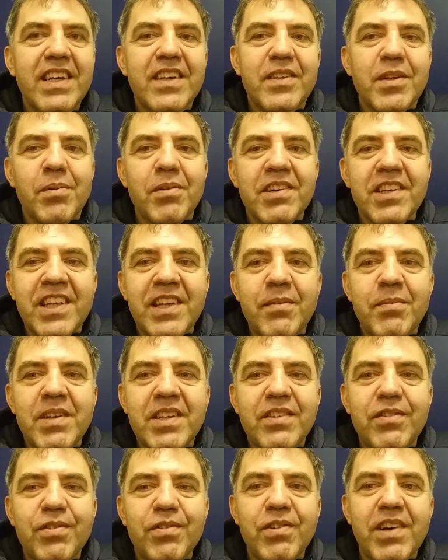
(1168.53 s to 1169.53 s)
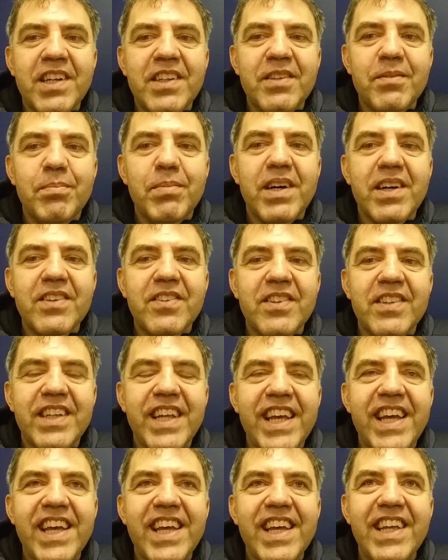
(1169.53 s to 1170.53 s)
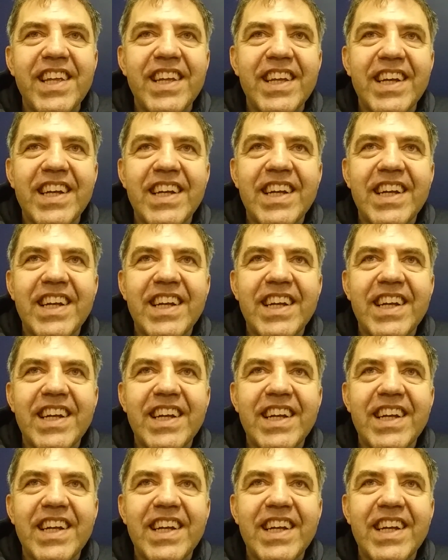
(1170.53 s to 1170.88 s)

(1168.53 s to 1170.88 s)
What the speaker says: someone give me $200 a day